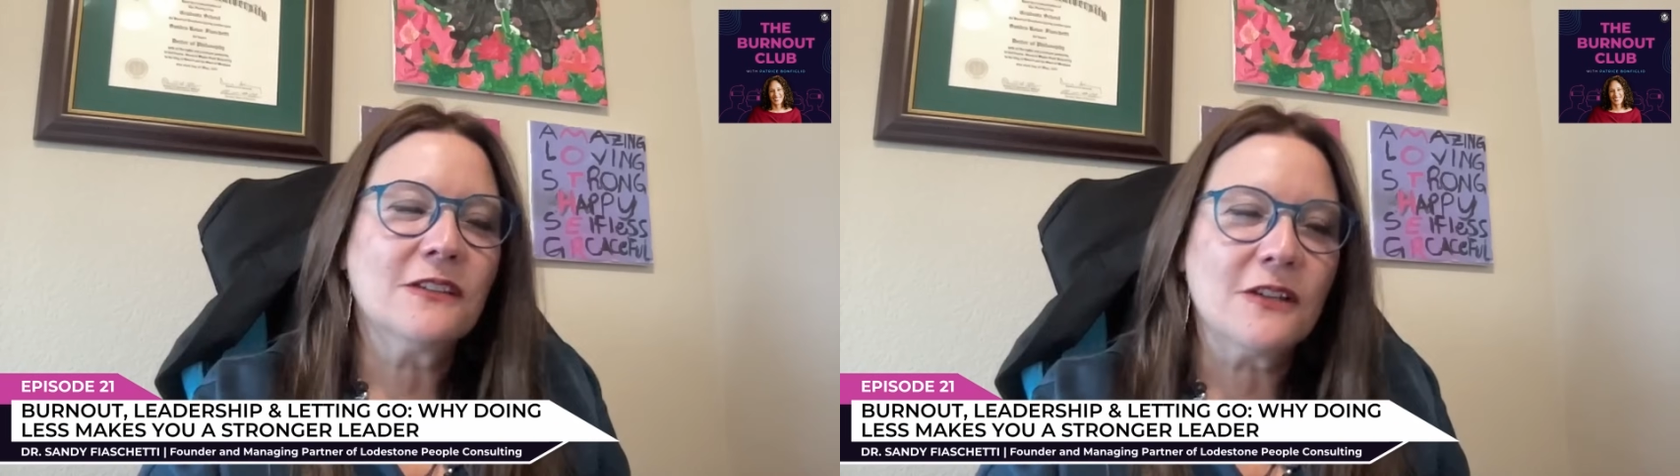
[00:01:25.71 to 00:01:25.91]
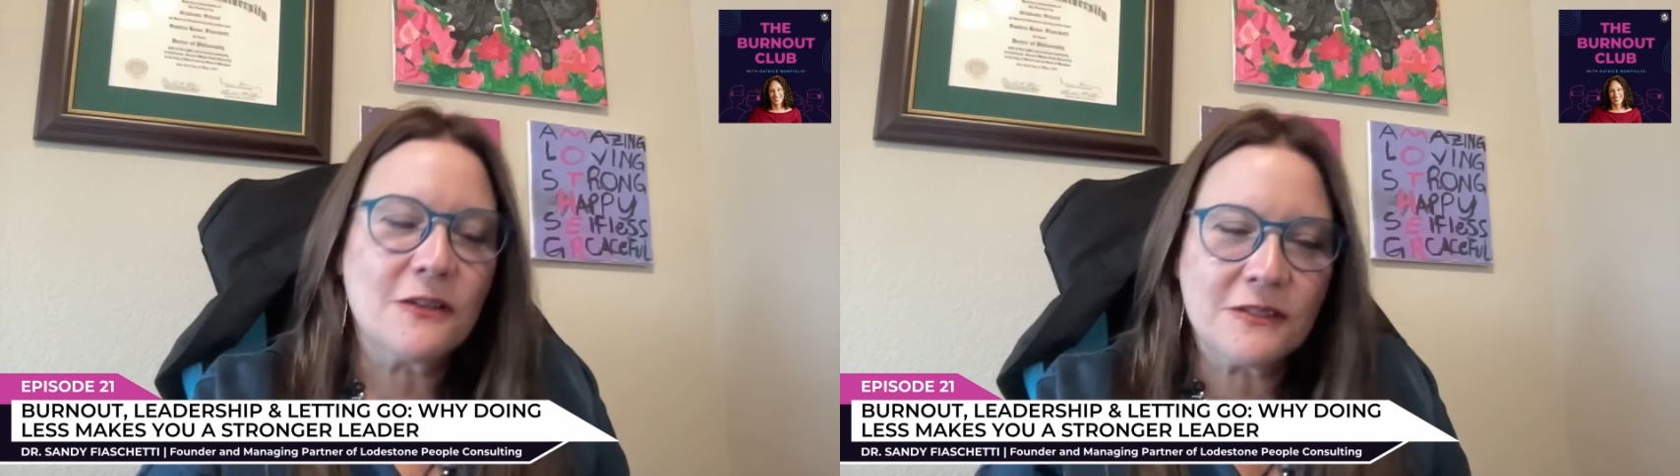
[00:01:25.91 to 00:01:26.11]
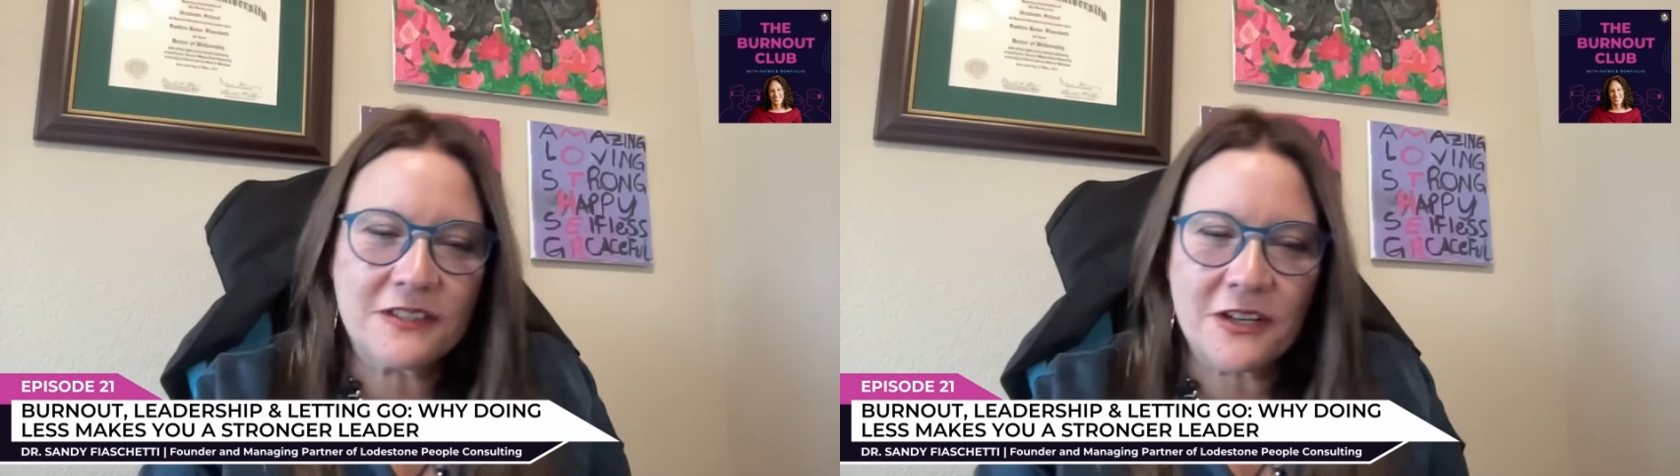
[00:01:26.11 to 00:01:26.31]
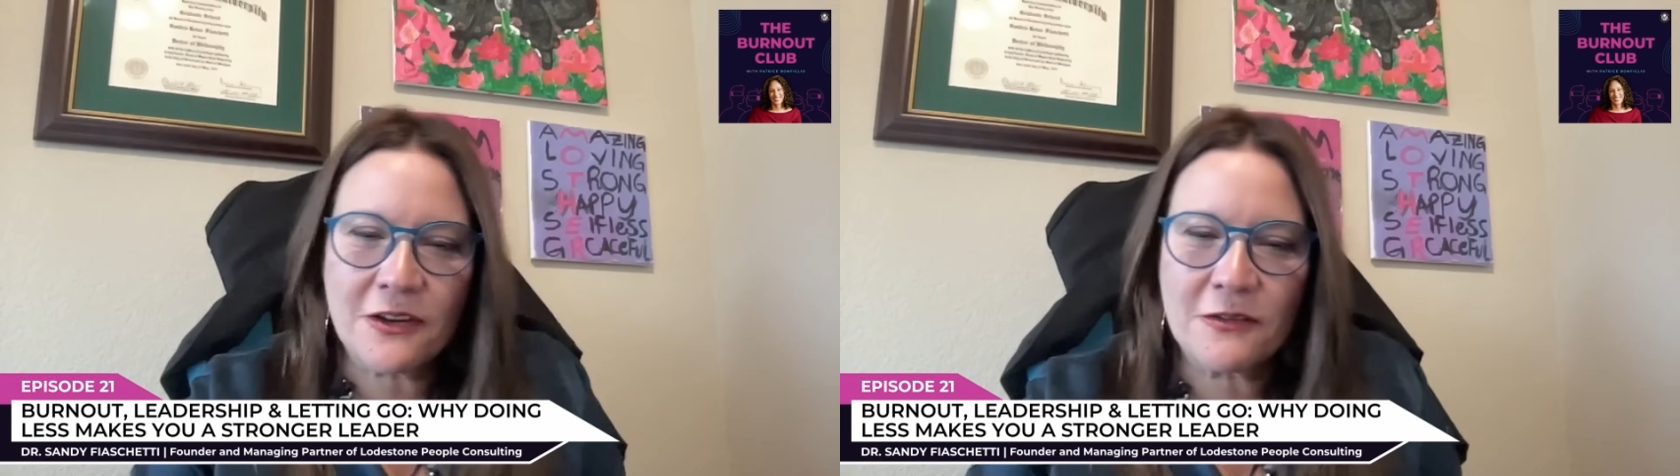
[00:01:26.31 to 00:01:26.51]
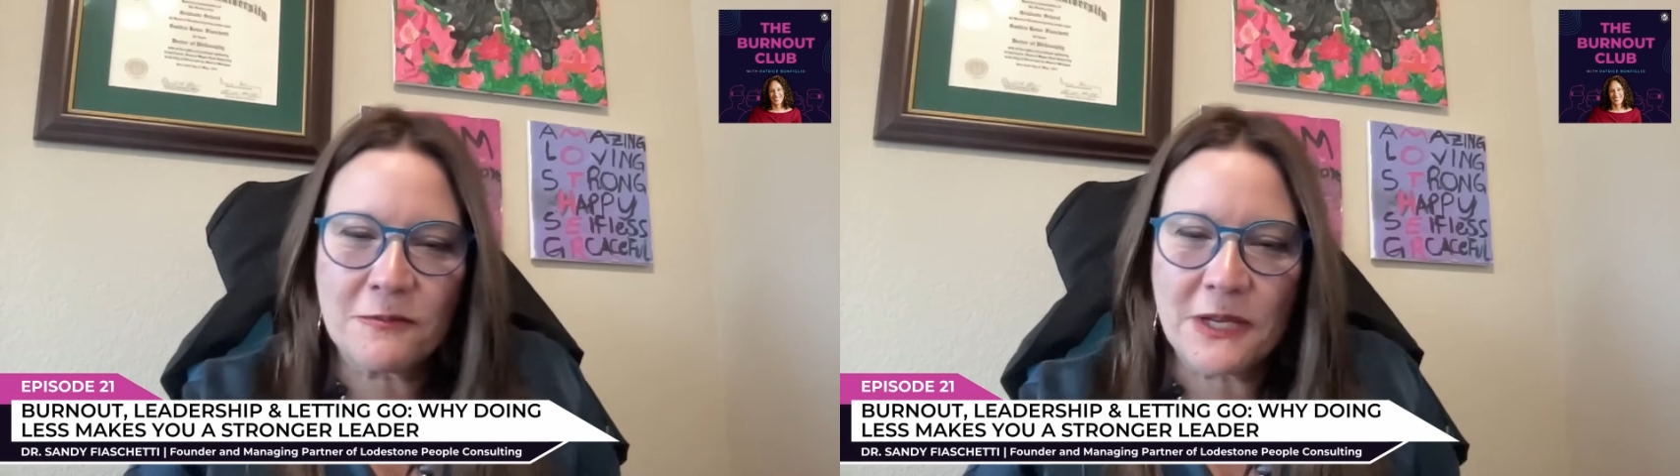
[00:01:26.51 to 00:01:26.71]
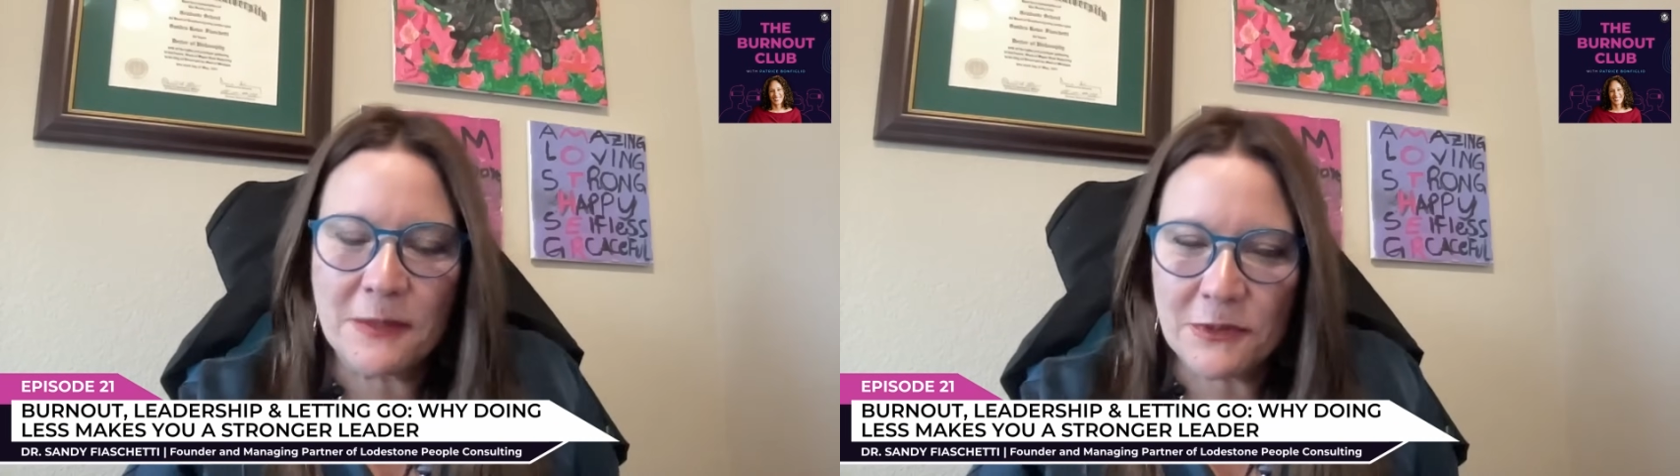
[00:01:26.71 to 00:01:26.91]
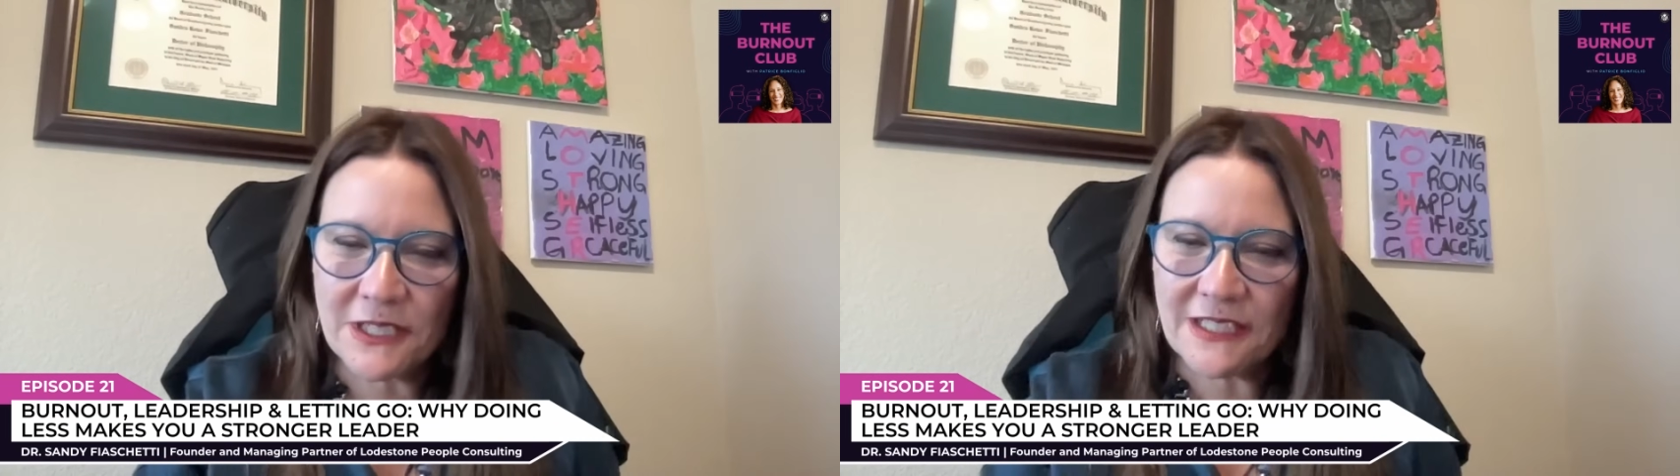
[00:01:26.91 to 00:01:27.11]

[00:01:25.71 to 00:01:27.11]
Lodestone People